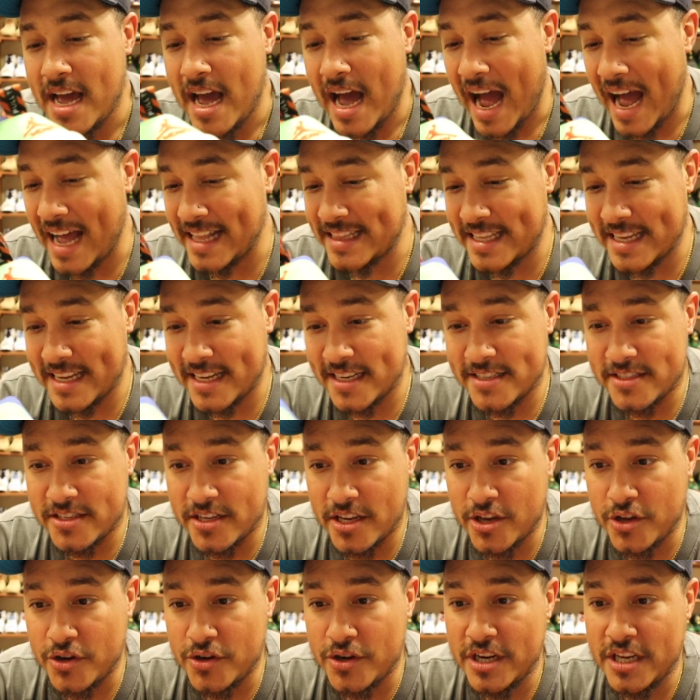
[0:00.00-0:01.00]
I think it's a
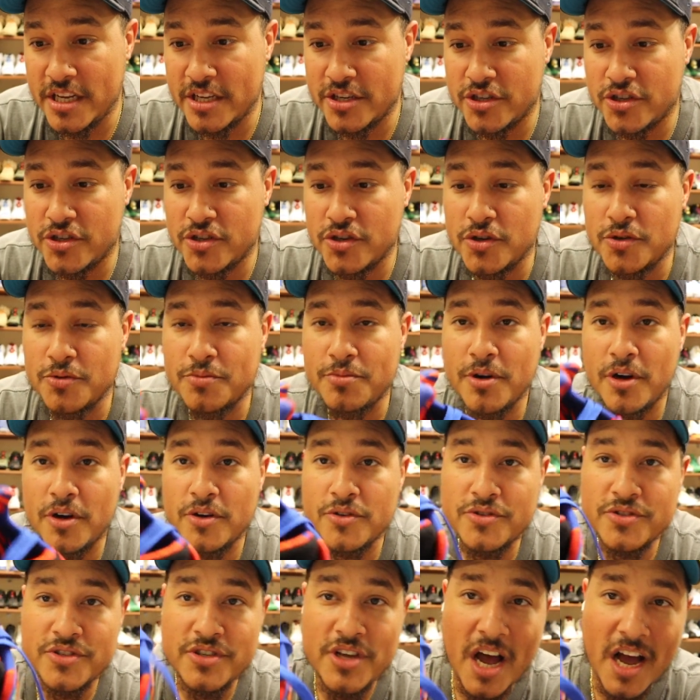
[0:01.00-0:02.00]
unique shoe, bro.
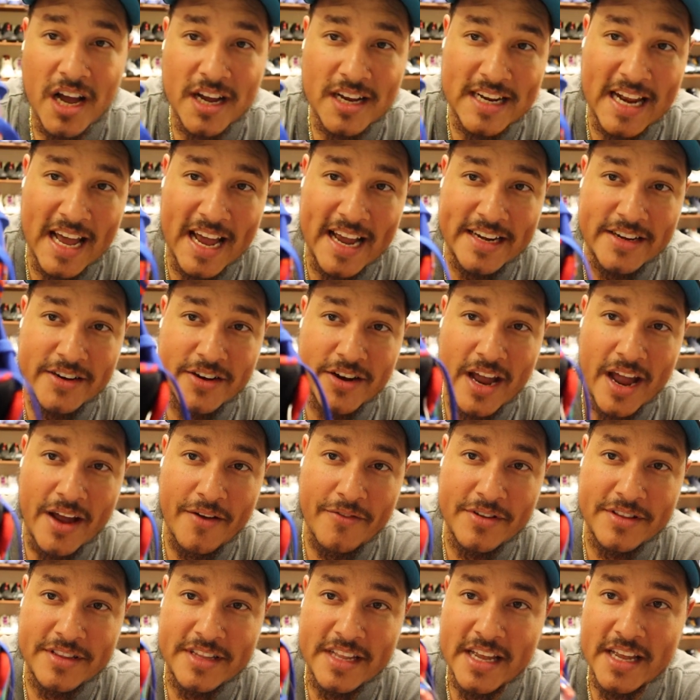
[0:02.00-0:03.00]
Sock liner,
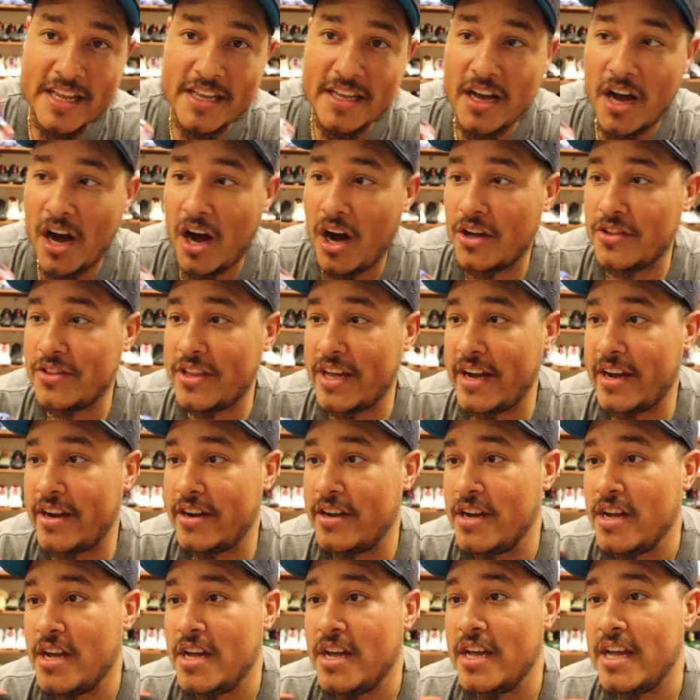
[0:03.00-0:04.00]
everything on there
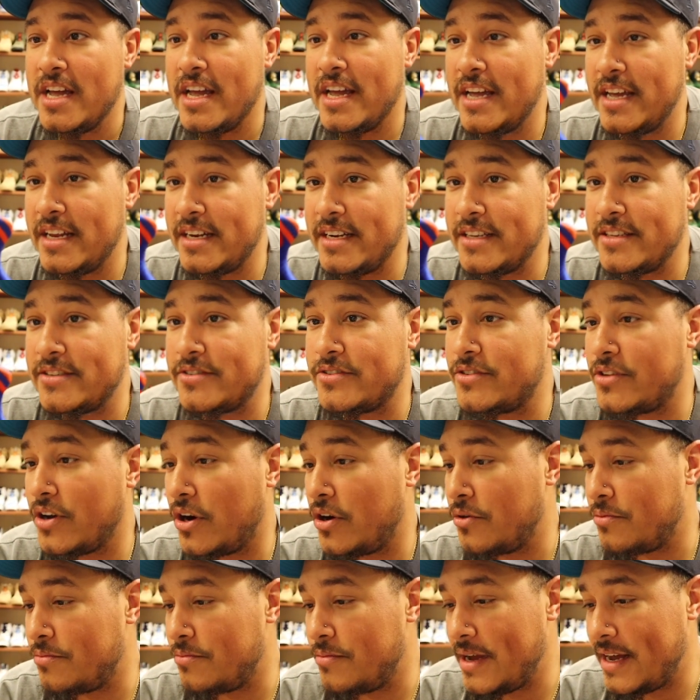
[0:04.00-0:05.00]
it is
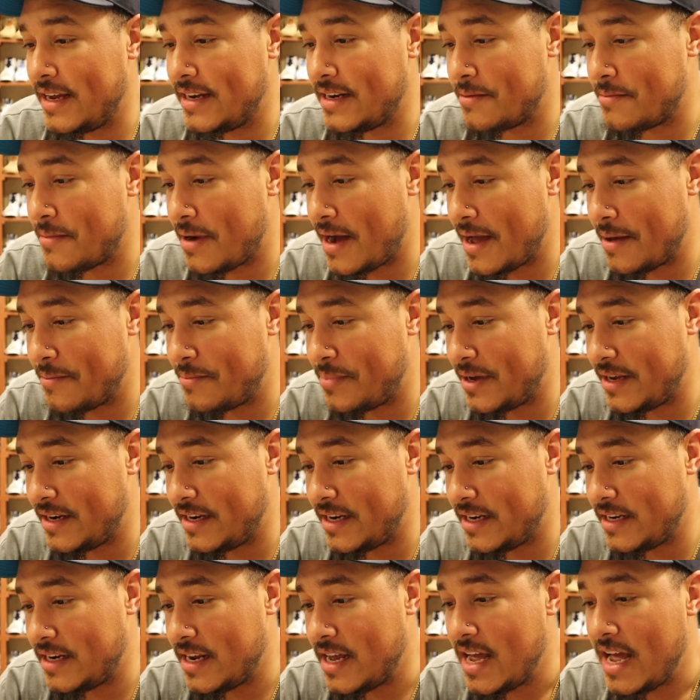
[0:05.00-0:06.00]
dope, man, in my
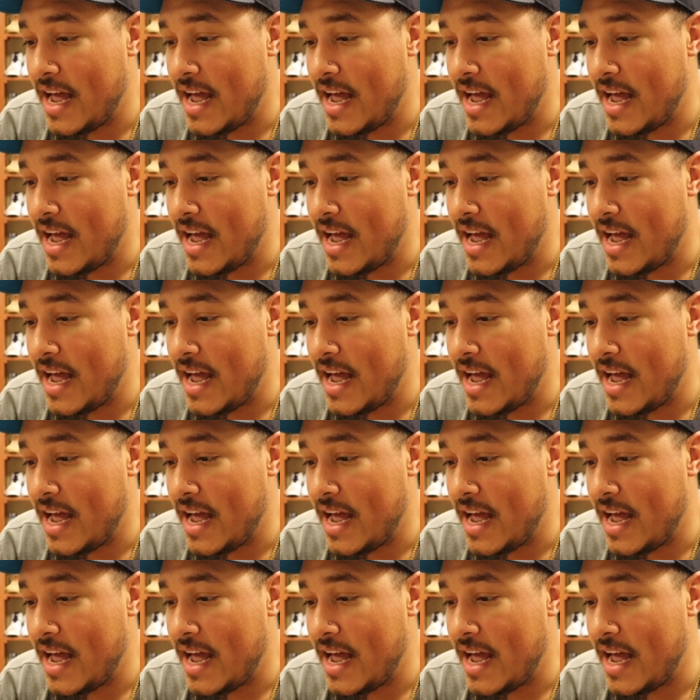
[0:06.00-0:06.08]
opinion.